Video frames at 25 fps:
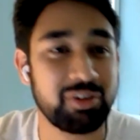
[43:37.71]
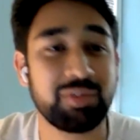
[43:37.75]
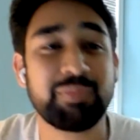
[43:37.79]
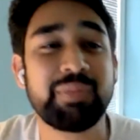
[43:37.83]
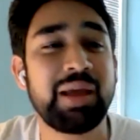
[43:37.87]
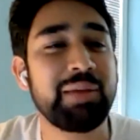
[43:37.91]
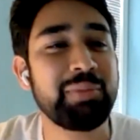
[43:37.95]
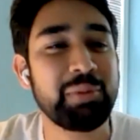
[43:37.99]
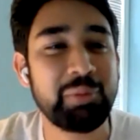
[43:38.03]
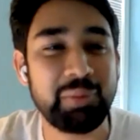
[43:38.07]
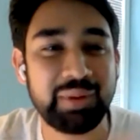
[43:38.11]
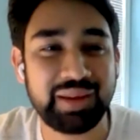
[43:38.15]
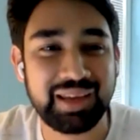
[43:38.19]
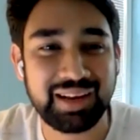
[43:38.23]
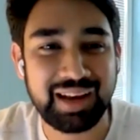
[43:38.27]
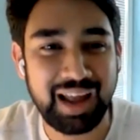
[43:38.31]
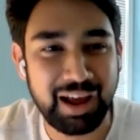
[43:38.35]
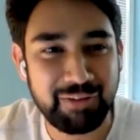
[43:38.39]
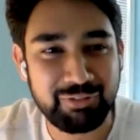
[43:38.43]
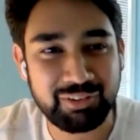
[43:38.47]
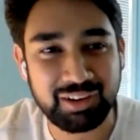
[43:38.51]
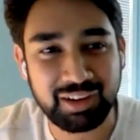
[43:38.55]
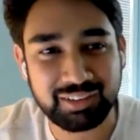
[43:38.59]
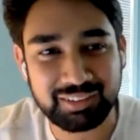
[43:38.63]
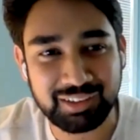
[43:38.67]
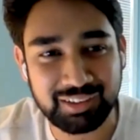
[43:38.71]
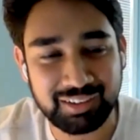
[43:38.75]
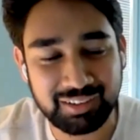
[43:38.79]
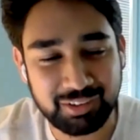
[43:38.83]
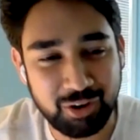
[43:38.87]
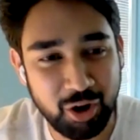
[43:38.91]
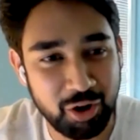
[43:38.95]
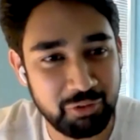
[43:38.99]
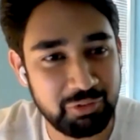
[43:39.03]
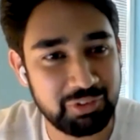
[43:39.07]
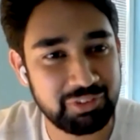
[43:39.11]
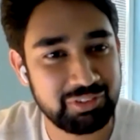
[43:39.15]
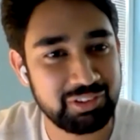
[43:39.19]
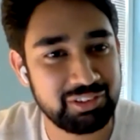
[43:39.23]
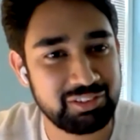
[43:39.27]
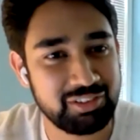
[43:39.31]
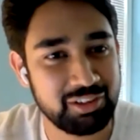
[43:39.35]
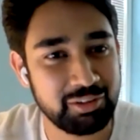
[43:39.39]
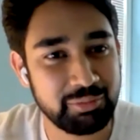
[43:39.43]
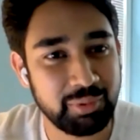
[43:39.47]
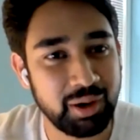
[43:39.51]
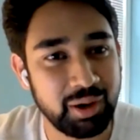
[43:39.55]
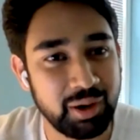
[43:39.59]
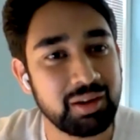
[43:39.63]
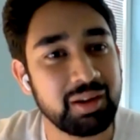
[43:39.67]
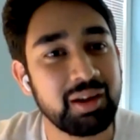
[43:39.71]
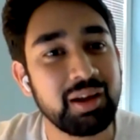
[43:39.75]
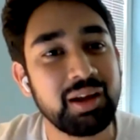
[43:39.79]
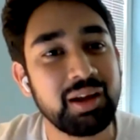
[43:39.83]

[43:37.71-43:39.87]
Maybe we can have another conversation about